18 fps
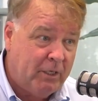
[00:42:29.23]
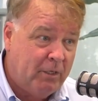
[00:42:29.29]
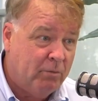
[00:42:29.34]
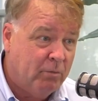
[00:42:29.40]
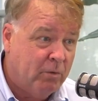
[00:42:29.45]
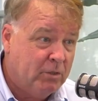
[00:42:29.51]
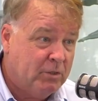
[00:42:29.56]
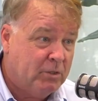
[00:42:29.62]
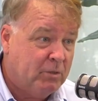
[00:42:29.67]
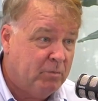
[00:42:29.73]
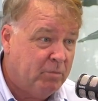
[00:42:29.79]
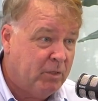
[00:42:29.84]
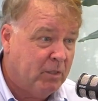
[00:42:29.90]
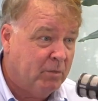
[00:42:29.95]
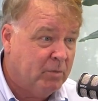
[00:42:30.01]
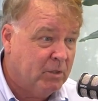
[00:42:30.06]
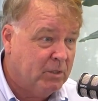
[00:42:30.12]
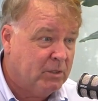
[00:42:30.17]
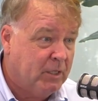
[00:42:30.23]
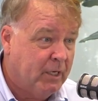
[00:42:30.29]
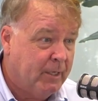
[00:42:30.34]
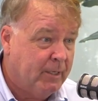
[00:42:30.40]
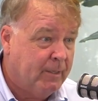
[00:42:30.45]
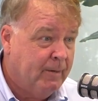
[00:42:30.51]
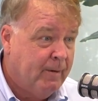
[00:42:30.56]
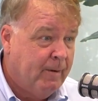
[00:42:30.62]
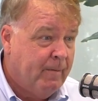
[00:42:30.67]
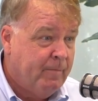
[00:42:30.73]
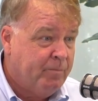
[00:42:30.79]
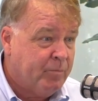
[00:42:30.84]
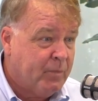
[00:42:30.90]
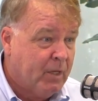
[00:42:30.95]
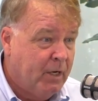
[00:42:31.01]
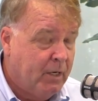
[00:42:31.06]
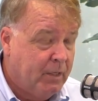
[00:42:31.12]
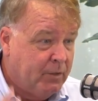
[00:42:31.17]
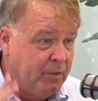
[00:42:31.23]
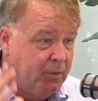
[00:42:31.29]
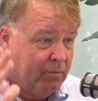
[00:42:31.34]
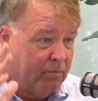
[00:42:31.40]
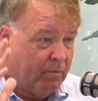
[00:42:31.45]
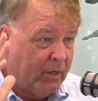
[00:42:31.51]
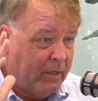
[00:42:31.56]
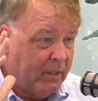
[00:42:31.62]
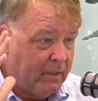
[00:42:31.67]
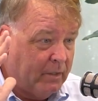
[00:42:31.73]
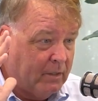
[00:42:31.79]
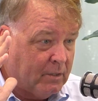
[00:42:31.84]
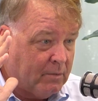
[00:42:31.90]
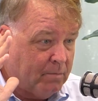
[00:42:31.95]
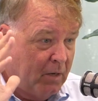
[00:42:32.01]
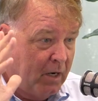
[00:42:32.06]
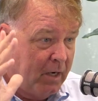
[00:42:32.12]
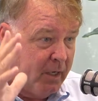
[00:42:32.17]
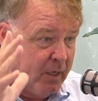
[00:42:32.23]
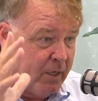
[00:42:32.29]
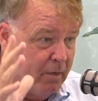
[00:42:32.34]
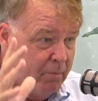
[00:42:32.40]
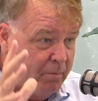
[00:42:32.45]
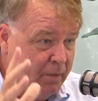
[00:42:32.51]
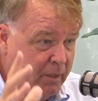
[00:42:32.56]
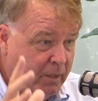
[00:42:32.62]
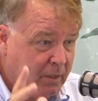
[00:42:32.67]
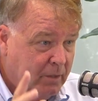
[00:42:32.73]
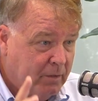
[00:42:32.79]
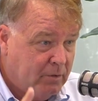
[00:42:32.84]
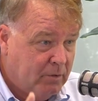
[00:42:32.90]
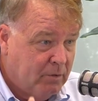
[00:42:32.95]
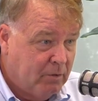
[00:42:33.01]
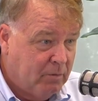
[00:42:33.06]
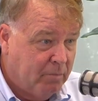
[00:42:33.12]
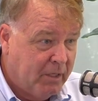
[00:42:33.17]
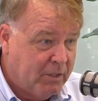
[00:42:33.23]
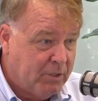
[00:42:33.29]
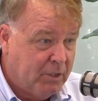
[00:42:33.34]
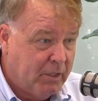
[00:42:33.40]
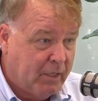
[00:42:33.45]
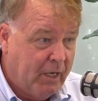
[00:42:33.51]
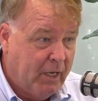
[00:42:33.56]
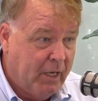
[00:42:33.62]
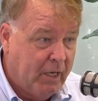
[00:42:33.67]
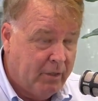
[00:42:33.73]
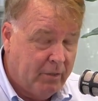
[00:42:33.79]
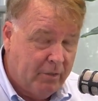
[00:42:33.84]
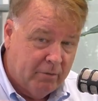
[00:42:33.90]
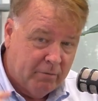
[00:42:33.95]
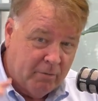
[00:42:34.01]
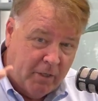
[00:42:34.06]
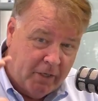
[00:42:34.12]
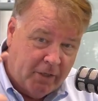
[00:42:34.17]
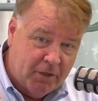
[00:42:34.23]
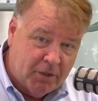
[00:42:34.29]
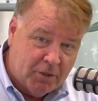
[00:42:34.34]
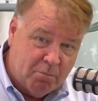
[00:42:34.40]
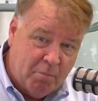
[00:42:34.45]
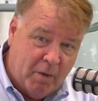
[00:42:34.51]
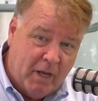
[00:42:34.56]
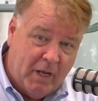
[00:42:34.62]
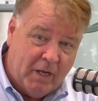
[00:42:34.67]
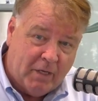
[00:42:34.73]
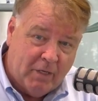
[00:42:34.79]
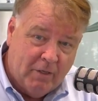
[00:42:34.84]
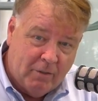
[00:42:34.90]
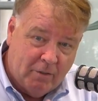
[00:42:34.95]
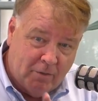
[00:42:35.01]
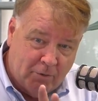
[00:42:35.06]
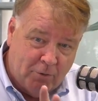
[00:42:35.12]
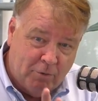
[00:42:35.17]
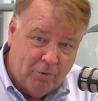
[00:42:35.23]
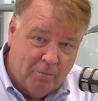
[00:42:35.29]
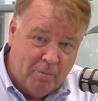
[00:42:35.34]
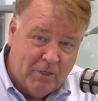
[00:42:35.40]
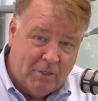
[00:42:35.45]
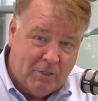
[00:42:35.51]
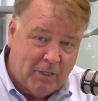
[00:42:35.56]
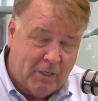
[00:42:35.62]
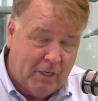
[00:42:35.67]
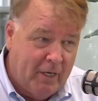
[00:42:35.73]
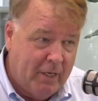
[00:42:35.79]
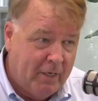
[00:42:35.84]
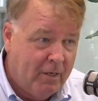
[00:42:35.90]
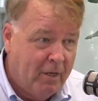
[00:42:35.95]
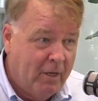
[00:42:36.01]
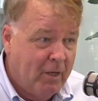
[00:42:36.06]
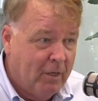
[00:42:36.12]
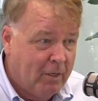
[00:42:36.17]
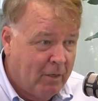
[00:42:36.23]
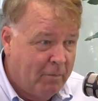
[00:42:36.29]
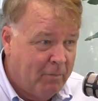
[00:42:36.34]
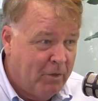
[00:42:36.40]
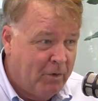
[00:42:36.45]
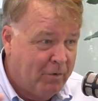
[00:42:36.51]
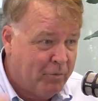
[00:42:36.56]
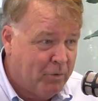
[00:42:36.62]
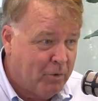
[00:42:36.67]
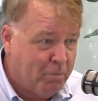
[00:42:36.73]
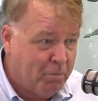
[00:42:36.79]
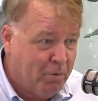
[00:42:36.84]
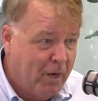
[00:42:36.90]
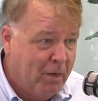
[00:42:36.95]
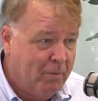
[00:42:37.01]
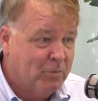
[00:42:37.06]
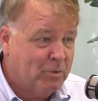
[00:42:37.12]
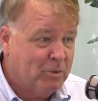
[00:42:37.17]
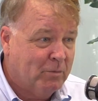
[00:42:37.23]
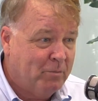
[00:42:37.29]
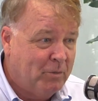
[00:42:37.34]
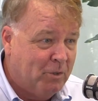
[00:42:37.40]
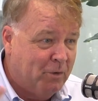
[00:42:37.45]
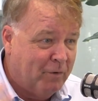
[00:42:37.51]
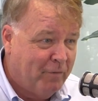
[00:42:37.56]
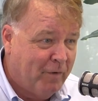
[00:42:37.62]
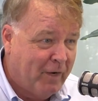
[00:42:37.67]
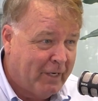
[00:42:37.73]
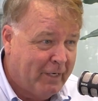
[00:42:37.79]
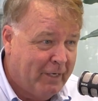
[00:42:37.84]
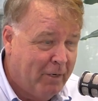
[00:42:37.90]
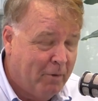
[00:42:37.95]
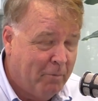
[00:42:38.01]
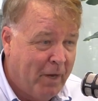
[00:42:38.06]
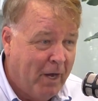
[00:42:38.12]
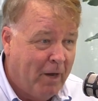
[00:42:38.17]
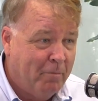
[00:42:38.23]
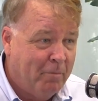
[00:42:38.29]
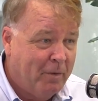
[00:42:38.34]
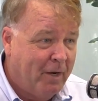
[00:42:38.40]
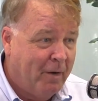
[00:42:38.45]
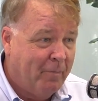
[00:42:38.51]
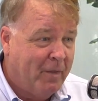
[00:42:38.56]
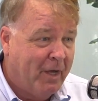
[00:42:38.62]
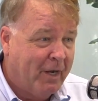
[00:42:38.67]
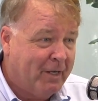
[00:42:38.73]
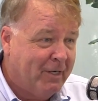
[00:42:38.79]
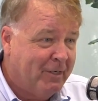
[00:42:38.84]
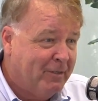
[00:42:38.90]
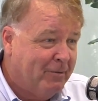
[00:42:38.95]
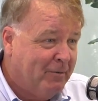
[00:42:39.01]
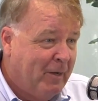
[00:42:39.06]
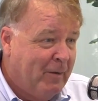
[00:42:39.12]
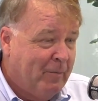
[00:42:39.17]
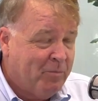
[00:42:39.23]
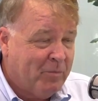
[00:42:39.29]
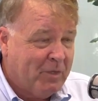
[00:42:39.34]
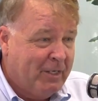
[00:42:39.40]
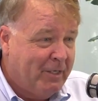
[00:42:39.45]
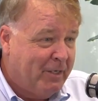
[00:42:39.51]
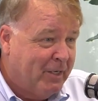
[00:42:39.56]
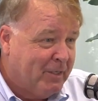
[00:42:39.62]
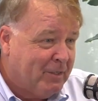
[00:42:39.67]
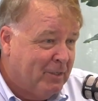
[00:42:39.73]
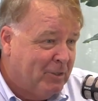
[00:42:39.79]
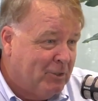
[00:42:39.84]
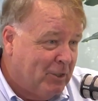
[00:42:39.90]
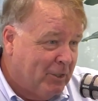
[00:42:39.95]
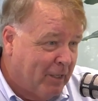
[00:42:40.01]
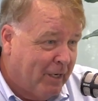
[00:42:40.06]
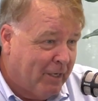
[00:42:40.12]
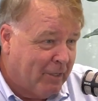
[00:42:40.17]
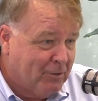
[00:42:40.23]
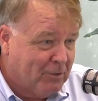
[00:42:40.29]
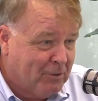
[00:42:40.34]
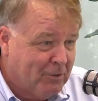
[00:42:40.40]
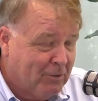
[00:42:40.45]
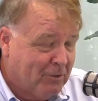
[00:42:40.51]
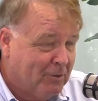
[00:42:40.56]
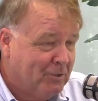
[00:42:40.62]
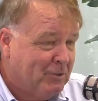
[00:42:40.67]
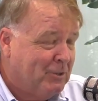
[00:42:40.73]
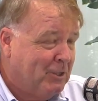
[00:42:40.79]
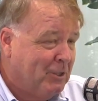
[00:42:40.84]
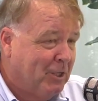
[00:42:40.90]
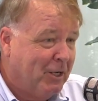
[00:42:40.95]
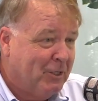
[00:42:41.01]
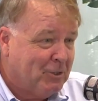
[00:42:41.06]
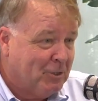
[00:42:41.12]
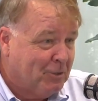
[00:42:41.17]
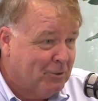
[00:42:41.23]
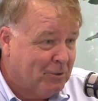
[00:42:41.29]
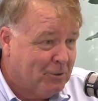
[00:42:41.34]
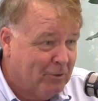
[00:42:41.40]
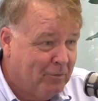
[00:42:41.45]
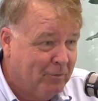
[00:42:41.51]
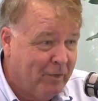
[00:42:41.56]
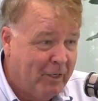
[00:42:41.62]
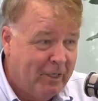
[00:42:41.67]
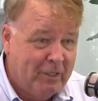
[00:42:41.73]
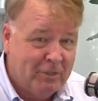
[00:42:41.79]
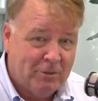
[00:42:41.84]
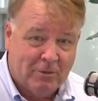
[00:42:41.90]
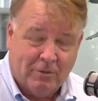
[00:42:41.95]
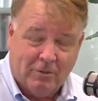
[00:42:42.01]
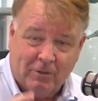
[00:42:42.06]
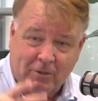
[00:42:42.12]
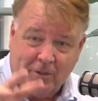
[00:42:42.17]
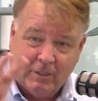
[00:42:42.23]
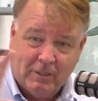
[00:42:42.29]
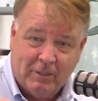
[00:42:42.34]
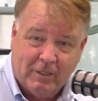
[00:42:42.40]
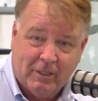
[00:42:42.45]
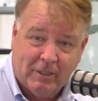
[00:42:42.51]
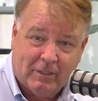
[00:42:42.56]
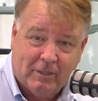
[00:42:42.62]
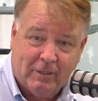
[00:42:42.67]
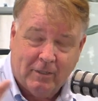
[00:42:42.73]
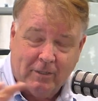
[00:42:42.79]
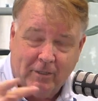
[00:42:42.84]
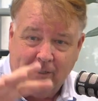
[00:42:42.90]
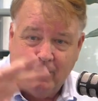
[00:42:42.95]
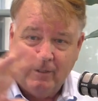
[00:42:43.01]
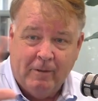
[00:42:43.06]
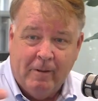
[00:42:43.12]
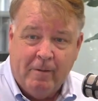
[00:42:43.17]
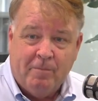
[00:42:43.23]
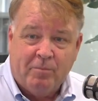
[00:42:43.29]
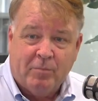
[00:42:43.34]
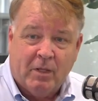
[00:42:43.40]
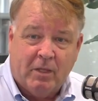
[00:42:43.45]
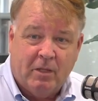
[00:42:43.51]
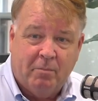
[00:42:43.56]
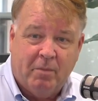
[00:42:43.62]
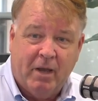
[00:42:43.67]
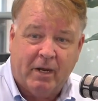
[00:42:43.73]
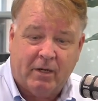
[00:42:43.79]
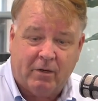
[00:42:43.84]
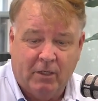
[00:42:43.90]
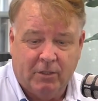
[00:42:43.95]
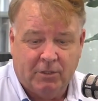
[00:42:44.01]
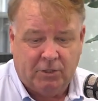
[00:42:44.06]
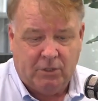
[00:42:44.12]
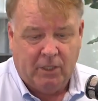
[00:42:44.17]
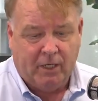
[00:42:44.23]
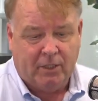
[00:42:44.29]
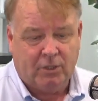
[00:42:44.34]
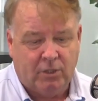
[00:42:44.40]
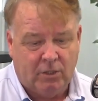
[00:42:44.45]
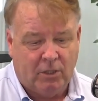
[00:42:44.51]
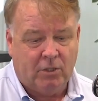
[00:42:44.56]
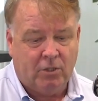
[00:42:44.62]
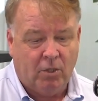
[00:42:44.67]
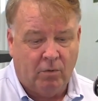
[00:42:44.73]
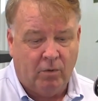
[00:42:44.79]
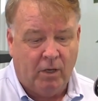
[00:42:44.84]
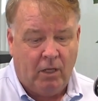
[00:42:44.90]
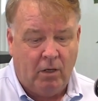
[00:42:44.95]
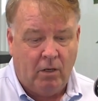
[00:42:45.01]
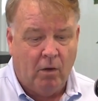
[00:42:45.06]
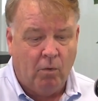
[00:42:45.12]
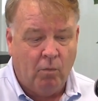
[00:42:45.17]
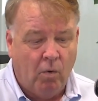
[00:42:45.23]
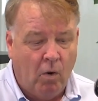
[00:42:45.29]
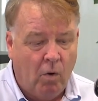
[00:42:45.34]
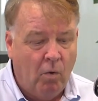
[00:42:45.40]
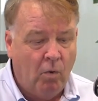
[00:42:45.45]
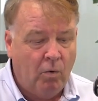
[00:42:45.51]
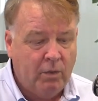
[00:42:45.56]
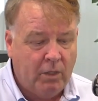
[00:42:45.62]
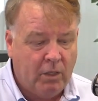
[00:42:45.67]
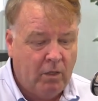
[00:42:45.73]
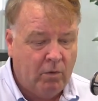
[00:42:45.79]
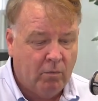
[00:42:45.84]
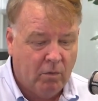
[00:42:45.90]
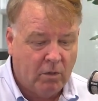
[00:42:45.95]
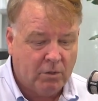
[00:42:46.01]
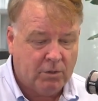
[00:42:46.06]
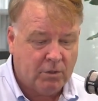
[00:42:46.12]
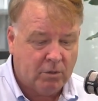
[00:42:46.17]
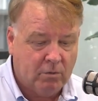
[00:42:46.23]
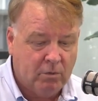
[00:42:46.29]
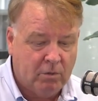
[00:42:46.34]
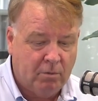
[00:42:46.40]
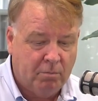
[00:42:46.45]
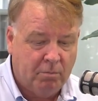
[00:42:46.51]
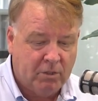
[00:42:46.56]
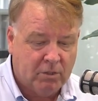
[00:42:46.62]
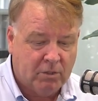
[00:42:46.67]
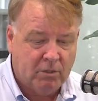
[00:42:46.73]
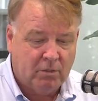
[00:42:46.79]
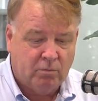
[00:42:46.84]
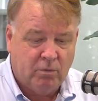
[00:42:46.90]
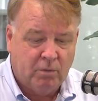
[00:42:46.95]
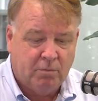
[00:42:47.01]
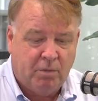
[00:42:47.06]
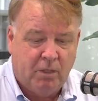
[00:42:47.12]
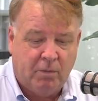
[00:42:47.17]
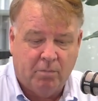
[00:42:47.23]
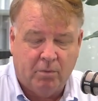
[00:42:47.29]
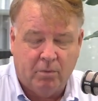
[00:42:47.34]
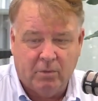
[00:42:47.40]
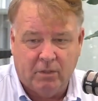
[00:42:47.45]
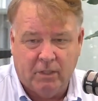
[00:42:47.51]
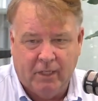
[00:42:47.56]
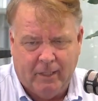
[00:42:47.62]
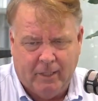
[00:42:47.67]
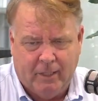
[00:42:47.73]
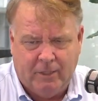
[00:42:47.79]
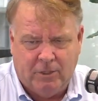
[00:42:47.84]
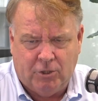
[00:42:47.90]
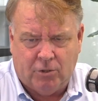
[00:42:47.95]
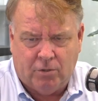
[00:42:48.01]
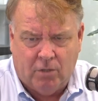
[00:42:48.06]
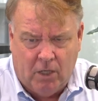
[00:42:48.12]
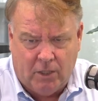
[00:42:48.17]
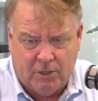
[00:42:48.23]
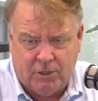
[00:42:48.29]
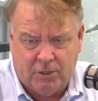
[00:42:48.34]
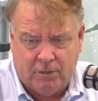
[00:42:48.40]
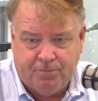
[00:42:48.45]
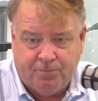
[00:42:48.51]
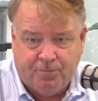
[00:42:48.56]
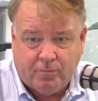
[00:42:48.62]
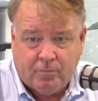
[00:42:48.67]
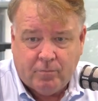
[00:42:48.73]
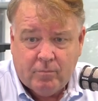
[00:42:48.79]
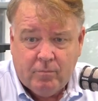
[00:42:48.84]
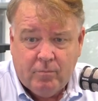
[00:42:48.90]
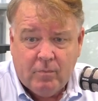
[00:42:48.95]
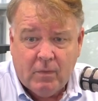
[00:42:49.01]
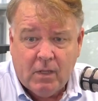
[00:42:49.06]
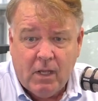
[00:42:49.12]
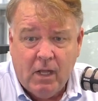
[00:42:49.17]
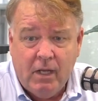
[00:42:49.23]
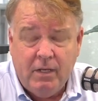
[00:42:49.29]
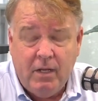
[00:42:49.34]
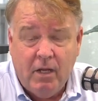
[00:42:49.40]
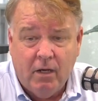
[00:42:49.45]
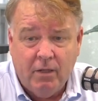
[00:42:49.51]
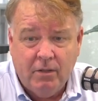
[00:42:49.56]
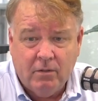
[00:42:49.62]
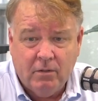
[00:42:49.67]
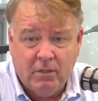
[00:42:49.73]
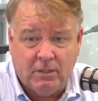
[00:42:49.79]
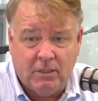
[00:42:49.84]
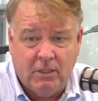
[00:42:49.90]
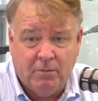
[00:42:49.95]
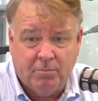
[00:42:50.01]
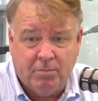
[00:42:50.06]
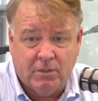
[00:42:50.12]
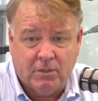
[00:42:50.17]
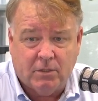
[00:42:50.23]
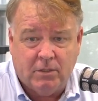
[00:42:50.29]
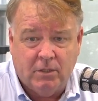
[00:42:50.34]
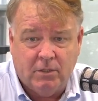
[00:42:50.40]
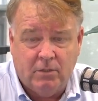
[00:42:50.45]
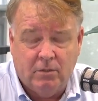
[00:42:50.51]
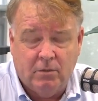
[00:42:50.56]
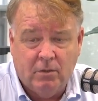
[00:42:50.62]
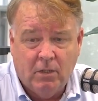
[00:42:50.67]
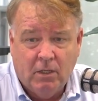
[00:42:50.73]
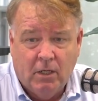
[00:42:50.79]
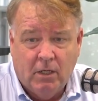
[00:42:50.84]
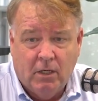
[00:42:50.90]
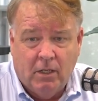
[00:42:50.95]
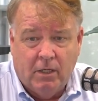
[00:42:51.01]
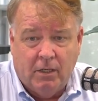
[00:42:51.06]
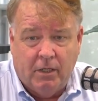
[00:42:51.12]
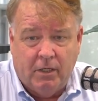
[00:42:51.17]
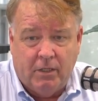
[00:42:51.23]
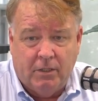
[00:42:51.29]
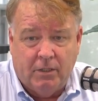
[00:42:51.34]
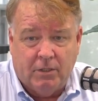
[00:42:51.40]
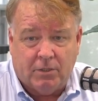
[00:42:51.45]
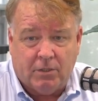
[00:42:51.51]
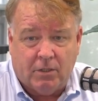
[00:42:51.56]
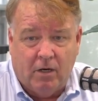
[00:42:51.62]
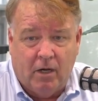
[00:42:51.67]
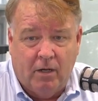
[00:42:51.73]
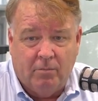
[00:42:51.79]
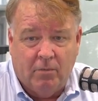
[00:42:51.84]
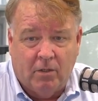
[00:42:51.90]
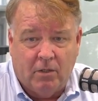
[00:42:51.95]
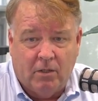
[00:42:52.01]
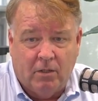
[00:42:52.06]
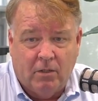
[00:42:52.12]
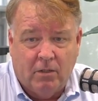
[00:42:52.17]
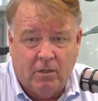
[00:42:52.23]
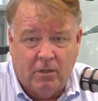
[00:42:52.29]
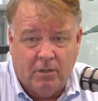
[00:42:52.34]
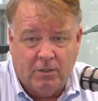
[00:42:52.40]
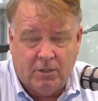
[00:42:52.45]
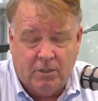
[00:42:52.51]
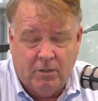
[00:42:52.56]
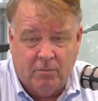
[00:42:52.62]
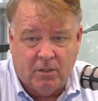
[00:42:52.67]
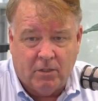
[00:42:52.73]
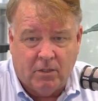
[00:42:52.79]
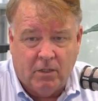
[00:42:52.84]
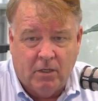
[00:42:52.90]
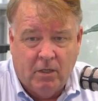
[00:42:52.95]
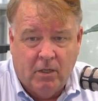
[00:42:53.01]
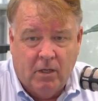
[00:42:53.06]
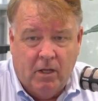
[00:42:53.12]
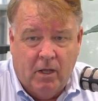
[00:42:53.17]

He wants to be able to say, you're running this mining company, do the best you can. You're running this bank, do the best you can. Let me know if there are problems. Let me know if I can help out. But I'm not going to conduct the geological surveys or conduct the background checks. So he only wants to go into business with people that he trusts. And the other examples that you describe are similar.